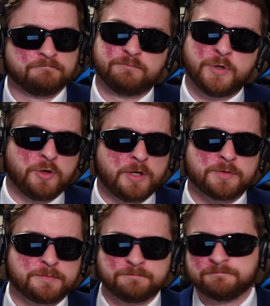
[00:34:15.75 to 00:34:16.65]
But who
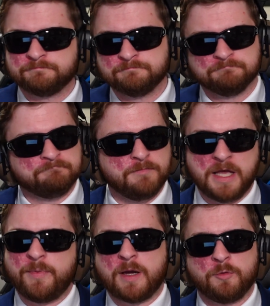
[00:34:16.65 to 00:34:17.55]
knows?
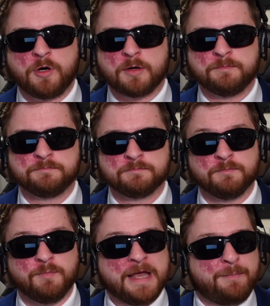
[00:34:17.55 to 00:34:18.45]
Maybe I'm wrong.
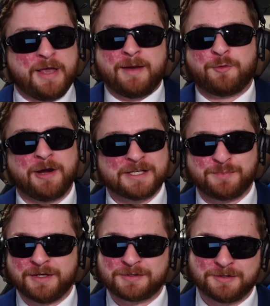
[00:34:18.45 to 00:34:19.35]
Maybe I'm
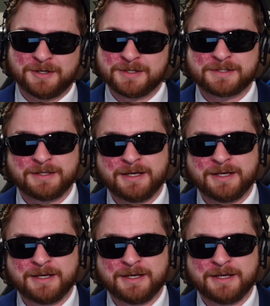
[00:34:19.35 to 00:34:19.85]
grasping at straws.